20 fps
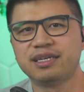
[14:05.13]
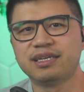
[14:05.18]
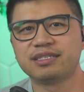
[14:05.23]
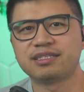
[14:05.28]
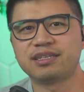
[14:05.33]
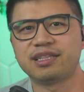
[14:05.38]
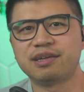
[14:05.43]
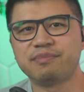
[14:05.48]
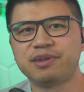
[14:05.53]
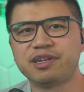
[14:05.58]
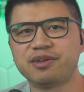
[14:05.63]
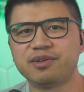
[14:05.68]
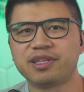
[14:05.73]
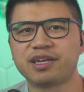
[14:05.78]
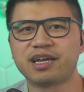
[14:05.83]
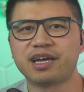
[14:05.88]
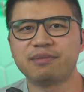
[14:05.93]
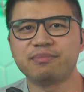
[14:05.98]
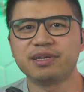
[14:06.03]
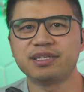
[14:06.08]
So let me know in the
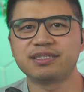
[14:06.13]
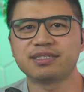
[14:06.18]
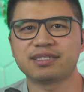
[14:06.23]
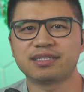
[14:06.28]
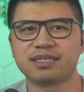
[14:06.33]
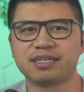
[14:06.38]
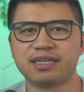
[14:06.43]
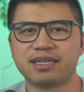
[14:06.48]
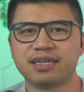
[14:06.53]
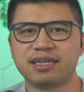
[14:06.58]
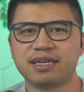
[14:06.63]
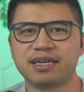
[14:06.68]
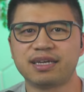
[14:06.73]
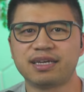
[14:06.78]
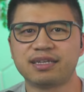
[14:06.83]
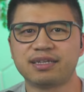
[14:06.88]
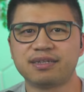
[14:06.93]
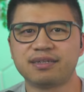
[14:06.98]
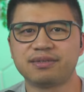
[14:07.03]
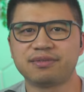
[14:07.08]
comments
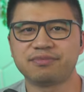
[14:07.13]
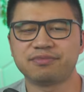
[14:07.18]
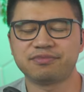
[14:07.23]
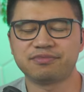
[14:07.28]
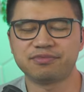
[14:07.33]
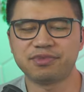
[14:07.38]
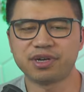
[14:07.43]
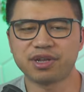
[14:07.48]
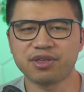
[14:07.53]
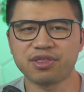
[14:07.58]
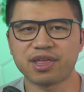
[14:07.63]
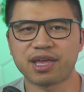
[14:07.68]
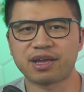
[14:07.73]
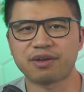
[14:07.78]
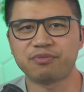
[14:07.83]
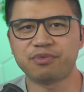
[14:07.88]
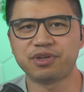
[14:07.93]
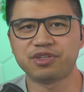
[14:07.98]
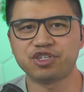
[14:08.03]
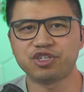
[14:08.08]
and what do you
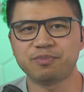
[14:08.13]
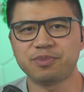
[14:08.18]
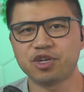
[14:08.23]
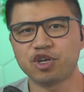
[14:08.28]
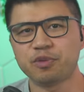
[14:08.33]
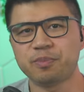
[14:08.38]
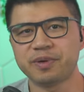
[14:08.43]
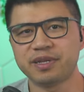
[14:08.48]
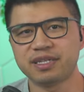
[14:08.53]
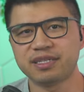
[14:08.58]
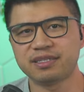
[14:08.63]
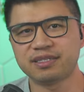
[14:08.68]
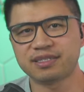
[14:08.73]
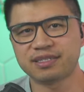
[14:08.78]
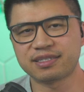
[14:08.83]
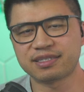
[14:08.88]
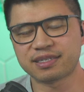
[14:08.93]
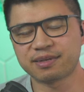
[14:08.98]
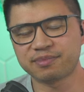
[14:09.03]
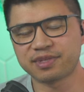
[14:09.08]
think? Would you be open
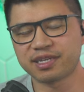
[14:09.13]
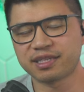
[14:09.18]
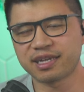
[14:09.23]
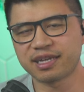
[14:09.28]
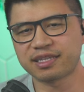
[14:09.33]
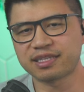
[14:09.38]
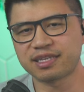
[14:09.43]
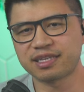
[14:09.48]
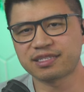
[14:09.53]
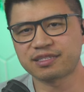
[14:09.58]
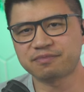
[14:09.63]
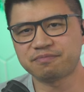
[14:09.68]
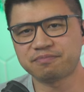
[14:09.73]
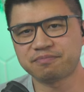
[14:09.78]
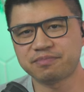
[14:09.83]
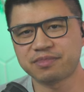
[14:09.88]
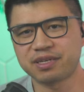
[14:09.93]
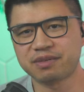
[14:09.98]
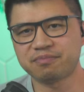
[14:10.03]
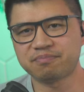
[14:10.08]
to something like this
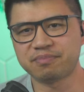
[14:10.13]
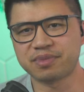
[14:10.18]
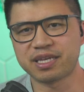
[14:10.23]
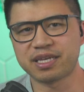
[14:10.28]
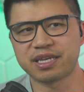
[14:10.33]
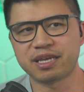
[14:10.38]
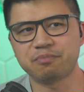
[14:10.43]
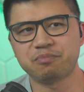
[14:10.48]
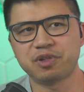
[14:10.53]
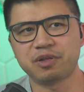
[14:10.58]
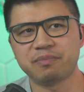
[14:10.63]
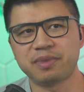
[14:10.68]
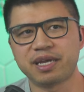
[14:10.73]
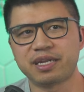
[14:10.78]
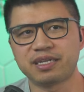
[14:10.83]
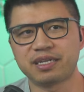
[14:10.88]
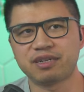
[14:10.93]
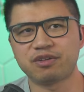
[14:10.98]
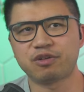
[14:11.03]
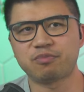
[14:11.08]
being
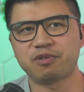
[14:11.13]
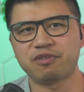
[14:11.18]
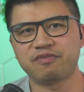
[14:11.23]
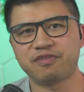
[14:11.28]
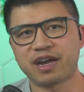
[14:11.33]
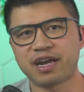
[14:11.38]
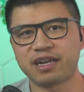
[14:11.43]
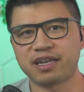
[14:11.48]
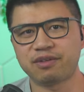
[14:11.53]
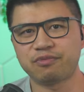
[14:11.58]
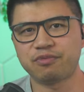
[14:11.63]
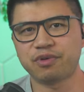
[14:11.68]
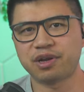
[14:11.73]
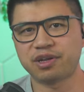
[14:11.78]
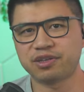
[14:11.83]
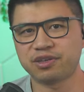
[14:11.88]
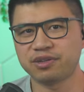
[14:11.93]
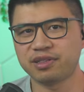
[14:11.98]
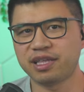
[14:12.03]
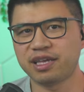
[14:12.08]
implemented or provided where
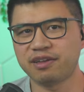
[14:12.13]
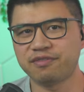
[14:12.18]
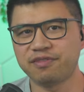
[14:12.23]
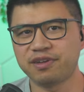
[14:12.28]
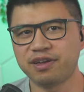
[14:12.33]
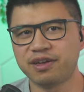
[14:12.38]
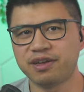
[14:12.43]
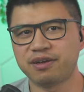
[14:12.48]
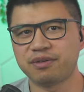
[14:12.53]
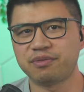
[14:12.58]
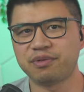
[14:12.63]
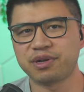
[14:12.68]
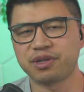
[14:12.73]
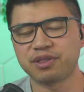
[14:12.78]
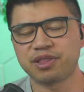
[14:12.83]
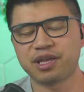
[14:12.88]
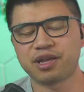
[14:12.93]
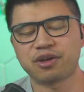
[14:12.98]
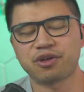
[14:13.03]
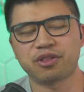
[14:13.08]
you live? What do you
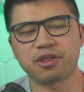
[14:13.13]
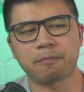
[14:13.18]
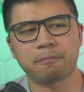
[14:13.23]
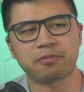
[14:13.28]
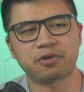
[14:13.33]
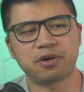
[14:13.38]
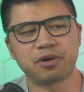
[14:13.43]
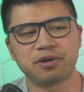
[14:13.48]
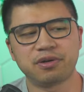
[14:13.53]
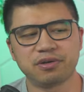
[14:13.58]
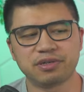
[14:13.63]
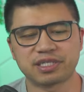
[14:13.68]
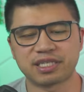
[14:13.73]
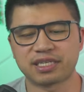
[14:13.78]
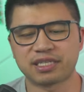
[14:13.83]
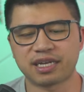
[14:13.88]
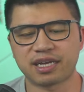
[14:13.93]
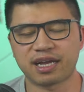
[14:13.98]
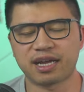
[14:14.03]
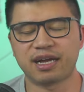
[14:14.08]
think are the pros
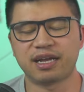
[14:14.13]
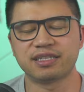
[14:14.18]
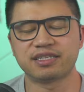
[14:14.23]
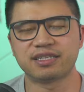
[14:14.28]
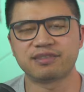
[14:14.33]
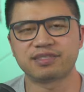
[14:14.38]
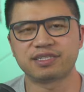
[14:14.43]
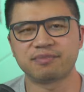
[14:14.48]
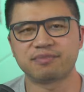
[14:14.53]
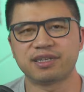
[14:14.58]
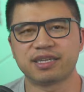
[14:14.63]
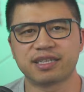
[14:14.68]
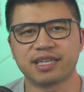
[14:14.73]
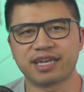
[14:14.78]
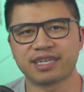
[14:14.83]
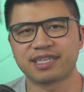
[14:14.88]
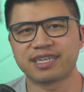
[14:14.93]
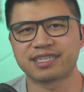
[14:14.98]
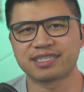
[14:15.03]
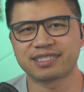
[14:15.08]
and the cons of something
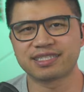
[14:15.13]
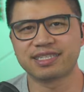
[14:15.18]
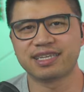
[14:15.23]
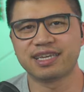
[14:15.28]
like this?